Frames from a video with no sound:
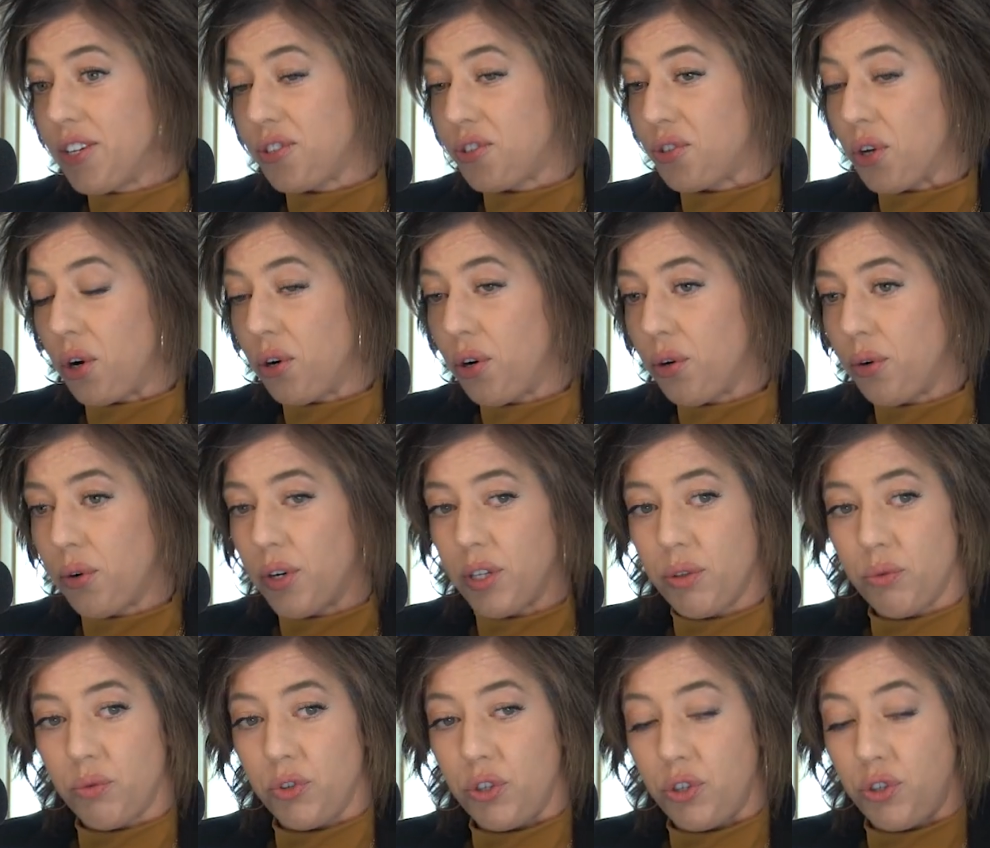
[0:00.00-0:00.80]
so
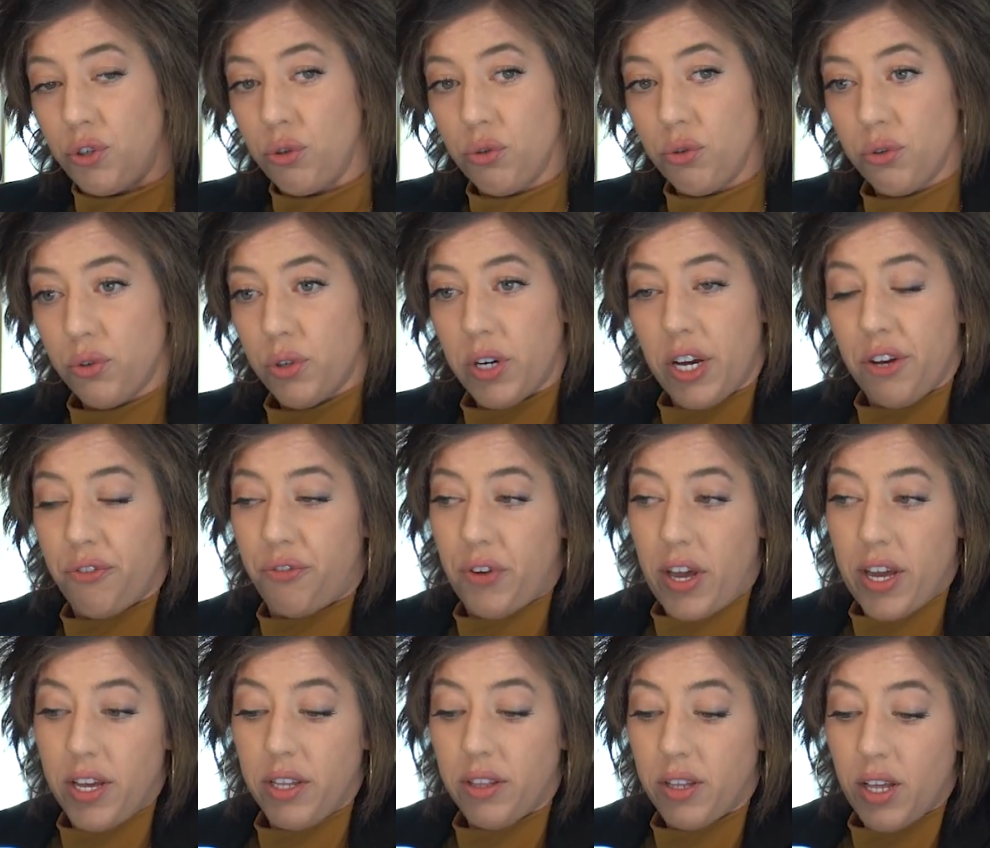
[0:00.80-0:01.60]
you if
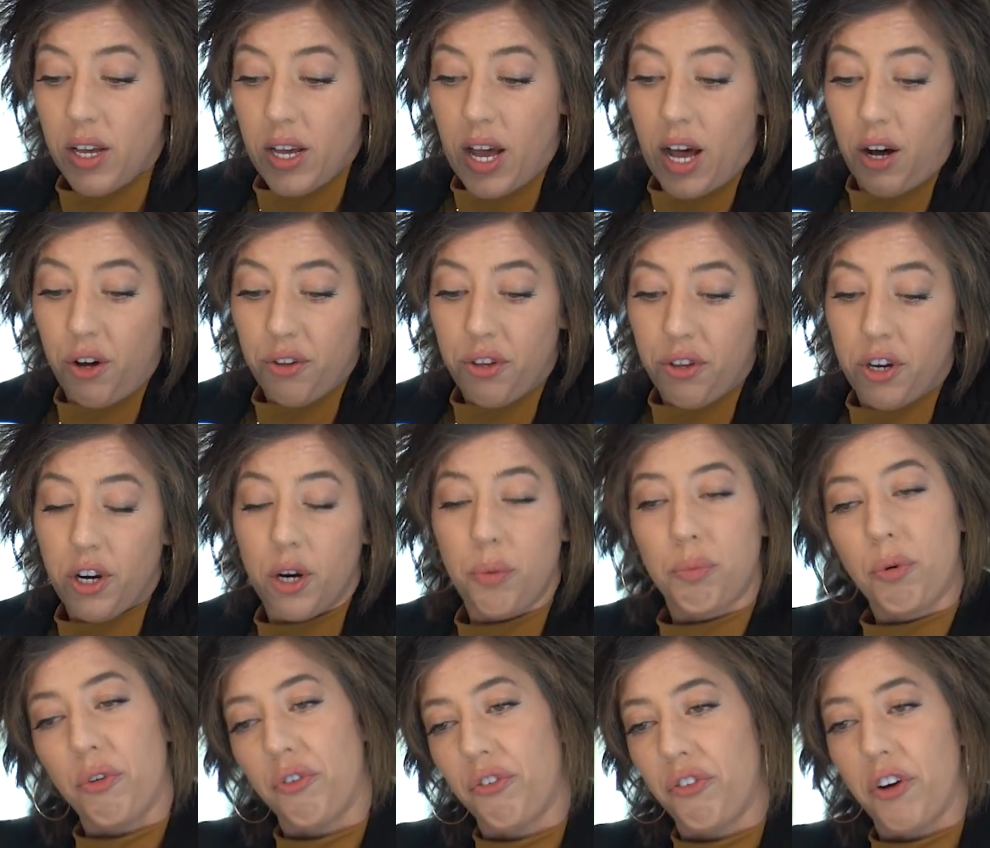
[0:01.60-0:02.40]
in the
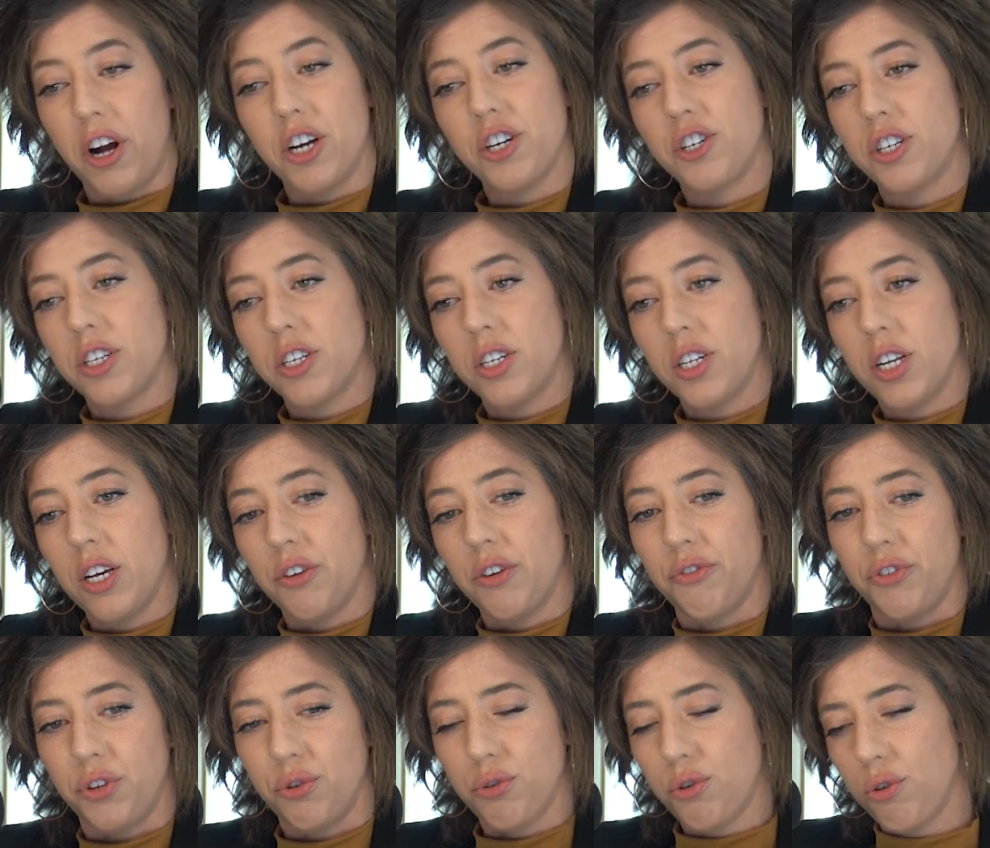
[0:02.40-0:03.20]
healthcare profession,
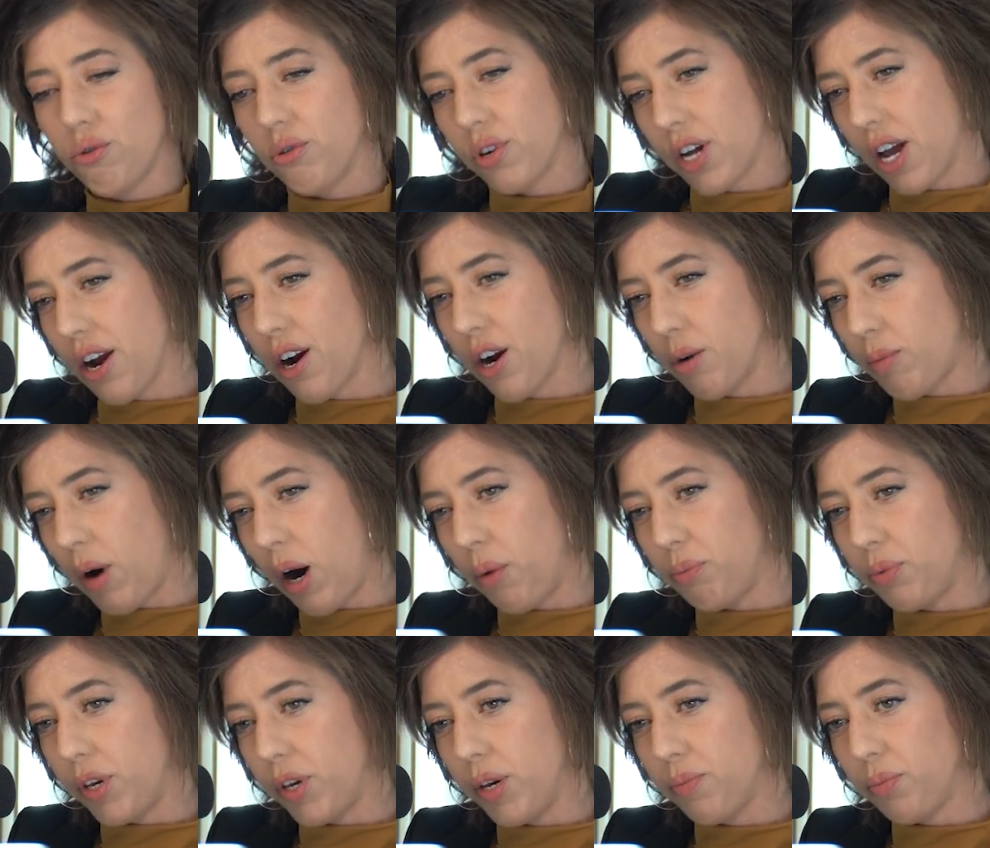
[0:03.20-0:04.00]
if you don't care
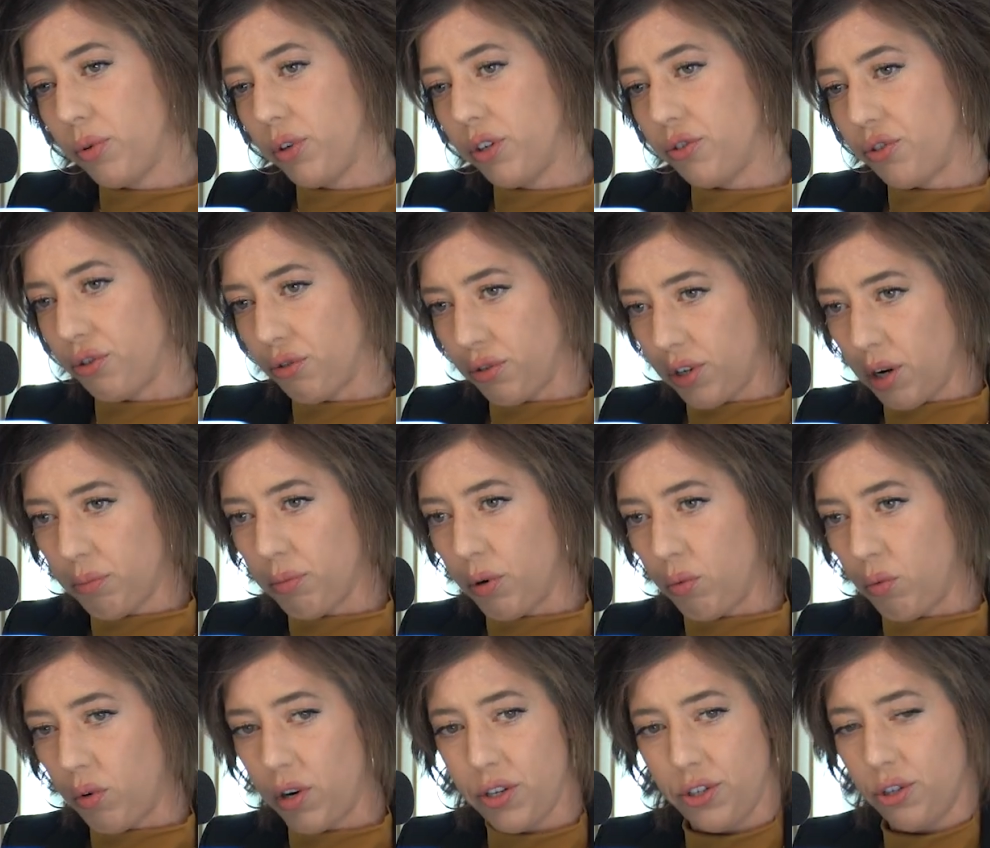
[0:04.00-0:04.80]
about people as your
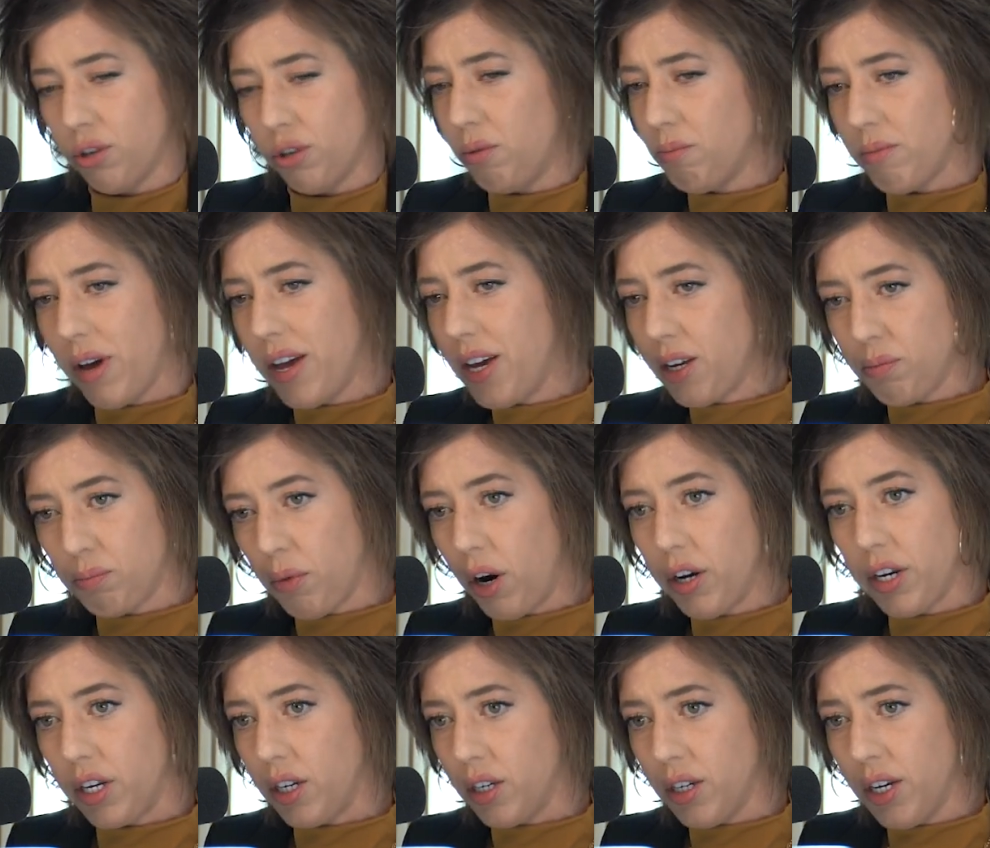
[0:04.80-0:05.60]
number one, you'll make
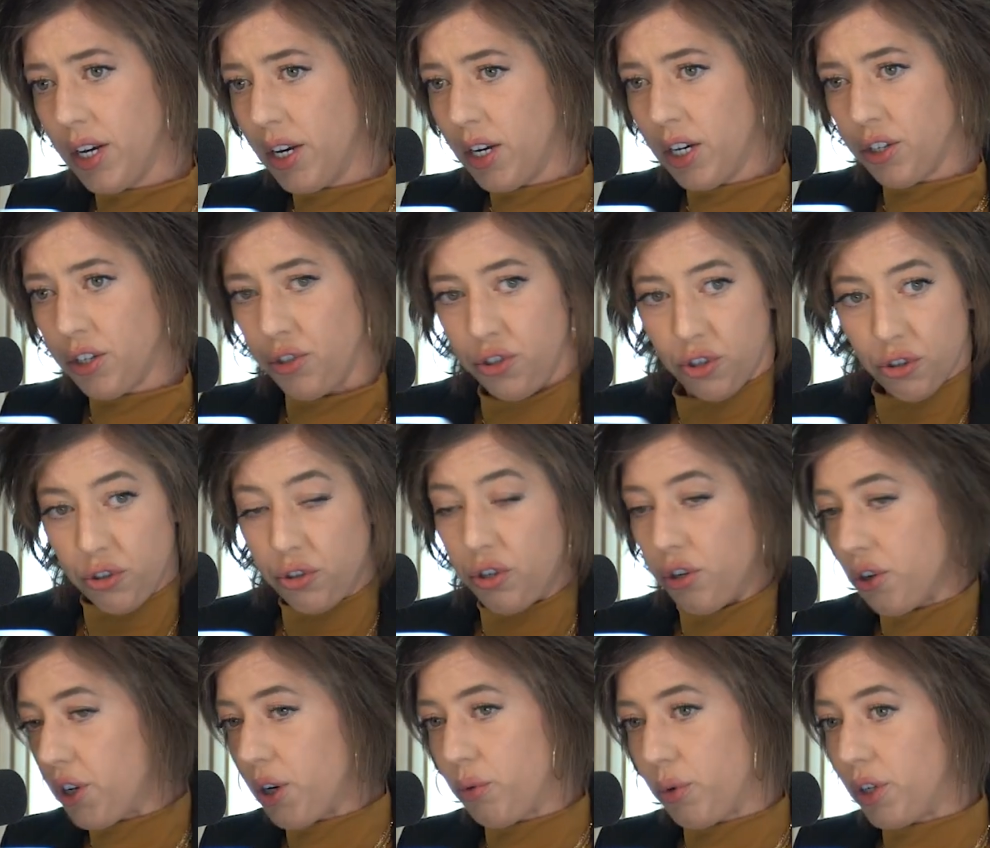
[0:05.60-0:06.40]
money. You're
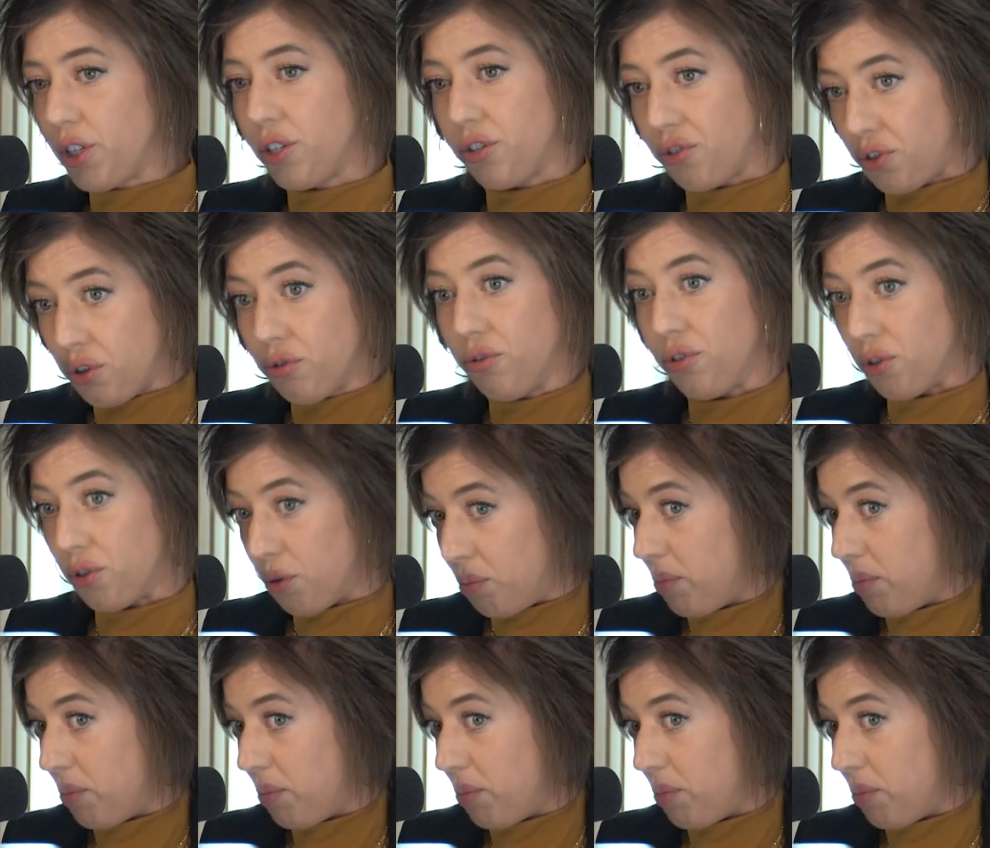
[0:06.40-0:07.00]
good at what you do. You'll